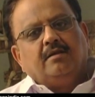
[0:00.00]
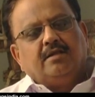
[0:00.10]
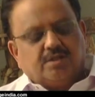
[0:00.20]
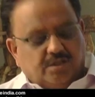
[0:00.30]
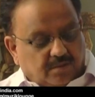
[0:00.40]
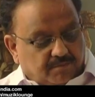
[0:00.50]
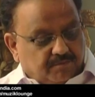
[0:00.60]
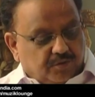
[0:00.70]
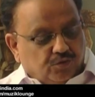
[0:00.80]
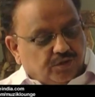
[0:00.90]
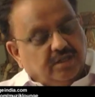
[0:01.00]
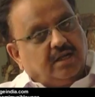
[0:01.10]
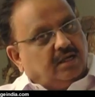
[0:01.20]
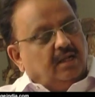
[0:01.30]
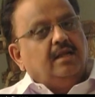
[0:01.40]
this music
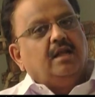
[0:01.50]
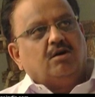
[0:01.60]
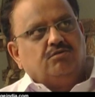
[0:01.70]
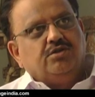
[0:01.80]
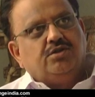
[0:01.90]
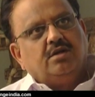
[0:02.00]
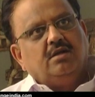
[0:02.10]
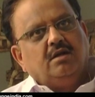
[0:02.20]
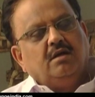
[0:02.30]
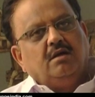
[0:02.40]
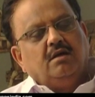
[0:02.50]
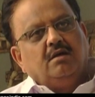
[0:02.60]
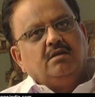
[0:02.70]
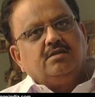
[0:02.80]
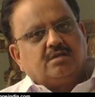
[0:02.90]
lounge
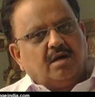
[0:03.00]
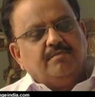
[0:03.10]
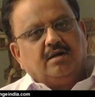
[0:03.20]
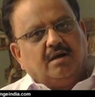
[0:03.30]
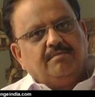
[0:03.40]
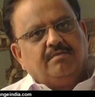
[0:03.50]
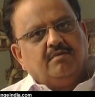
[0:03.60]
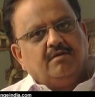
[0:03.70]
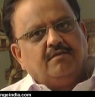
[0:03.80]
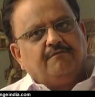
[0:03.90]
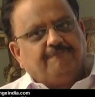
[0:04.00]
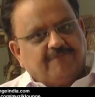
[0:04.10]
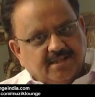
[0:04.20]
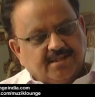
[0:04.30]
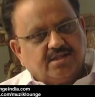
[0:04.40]
is coming up
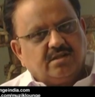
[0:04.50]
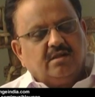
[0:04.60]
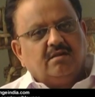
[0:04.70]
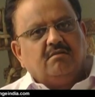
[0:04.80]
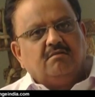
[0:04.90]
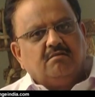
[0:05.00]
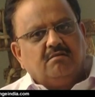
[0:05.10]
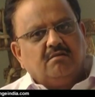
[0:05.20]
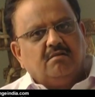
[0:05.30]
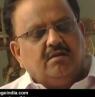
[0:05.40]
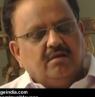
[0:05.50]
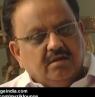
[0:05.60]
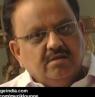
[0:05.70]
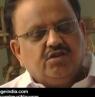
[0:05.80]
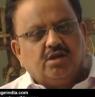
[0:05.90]
first
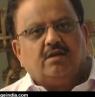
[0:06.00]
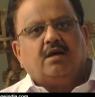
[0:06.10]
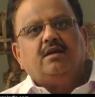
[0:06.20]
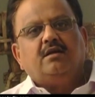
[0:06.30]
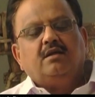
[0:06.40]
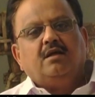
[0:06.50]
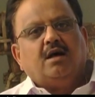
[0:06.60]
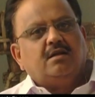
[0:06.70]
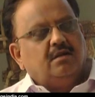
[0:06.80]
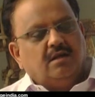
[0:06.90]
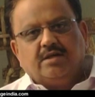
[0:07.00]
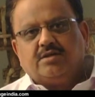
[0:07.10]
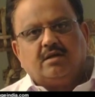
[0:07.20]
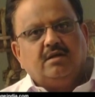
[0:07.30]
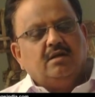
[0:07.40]
in Chennai, and
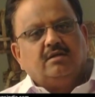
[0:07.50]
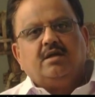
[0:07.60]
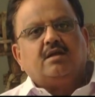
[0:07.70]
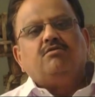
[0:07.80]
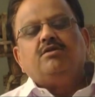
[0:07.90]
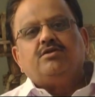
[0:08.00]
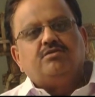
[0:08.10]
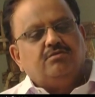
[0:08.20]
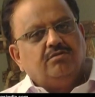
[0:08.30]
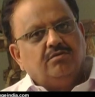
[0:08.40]
later they are going to